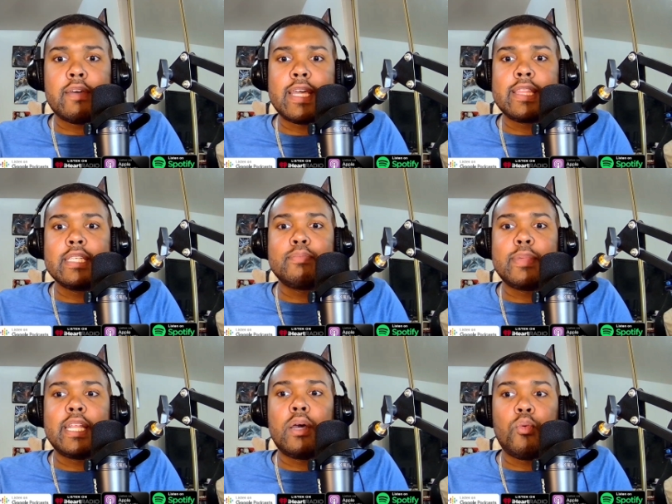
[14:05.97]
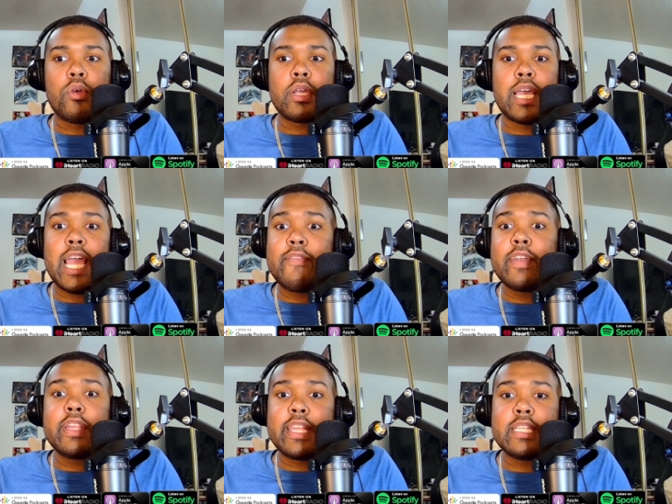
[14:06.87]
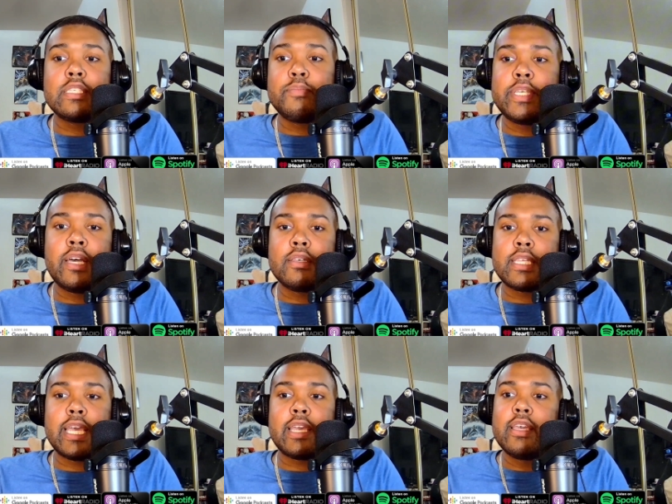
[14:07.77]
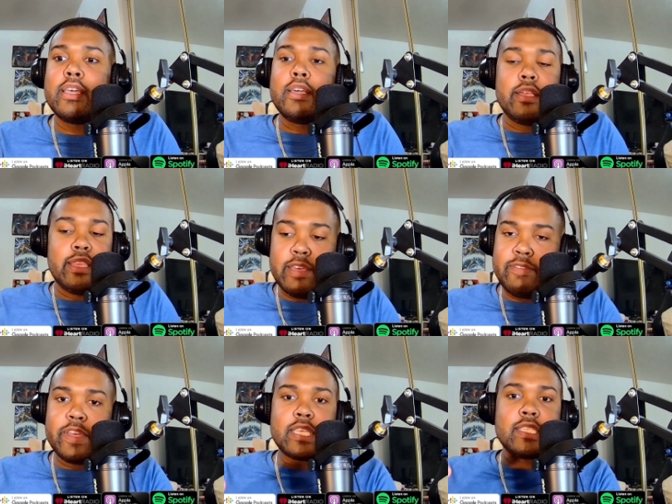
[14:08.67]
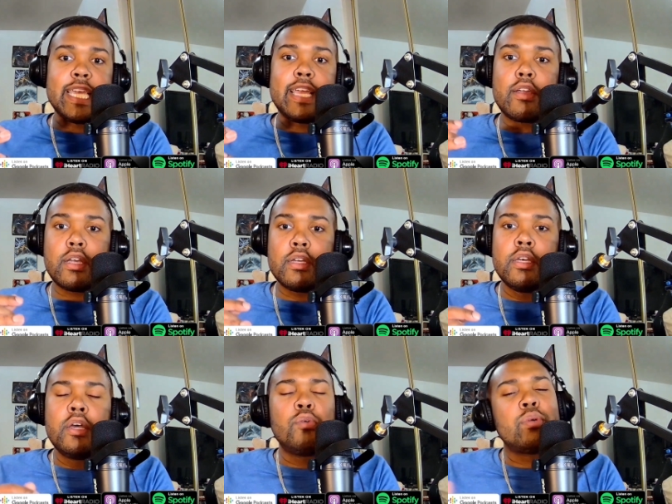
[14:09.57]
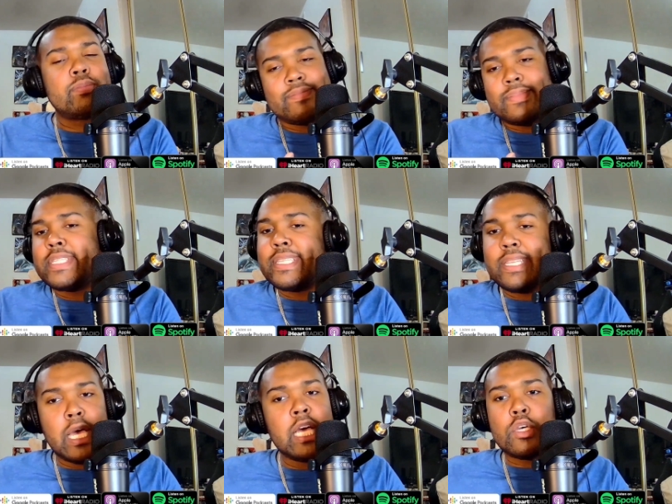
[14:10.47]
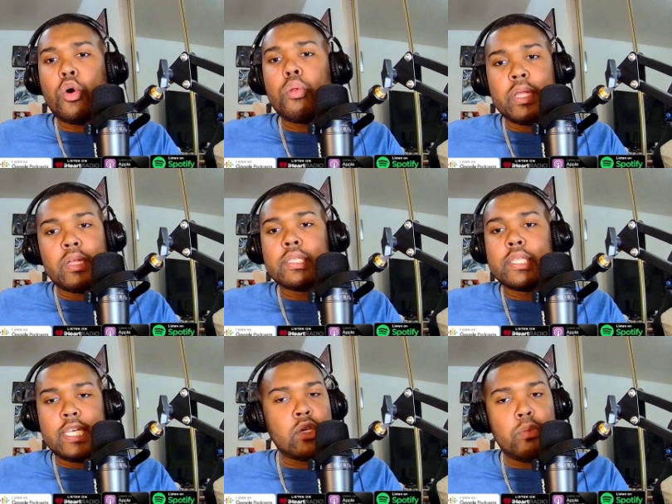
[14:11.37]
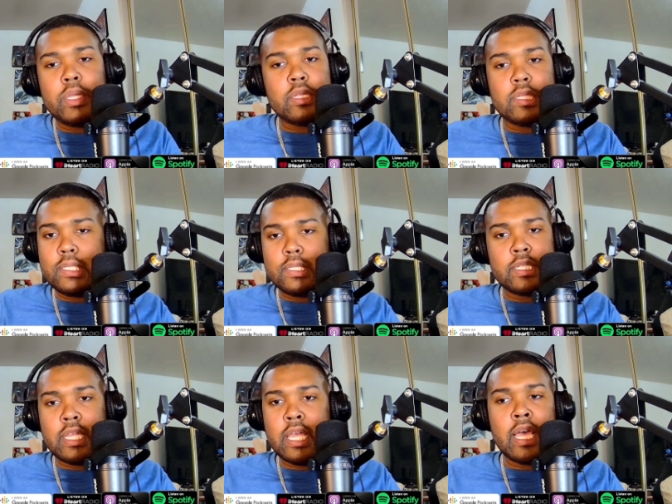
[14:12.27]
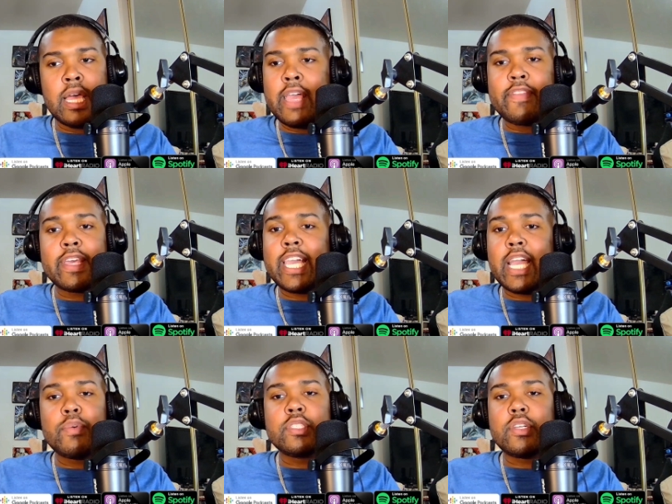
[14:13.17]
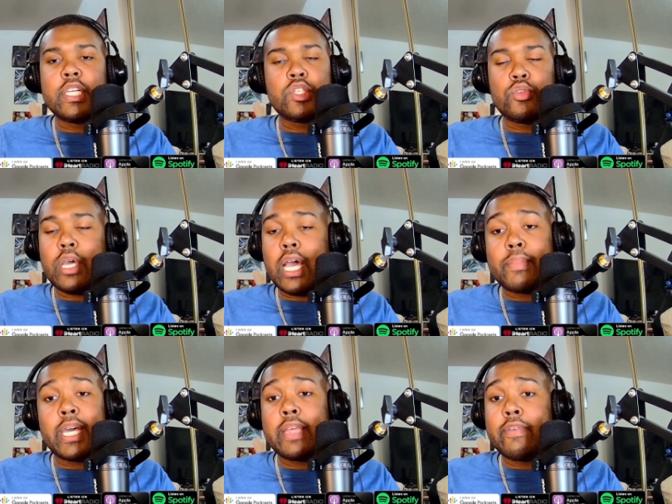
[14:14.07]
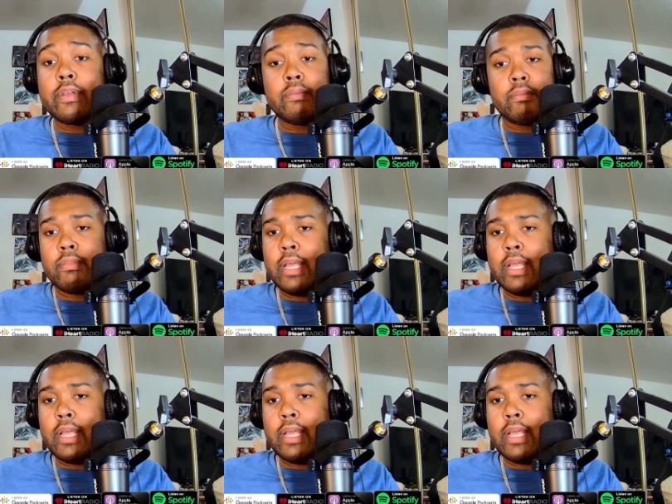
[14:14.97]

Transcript: I'm like, this may not work. Everything to me, I was like, the camera, the air, but they did say it's an old build. build. It's old build. Yeah, yeah, If the camera's your issue, I'm not even.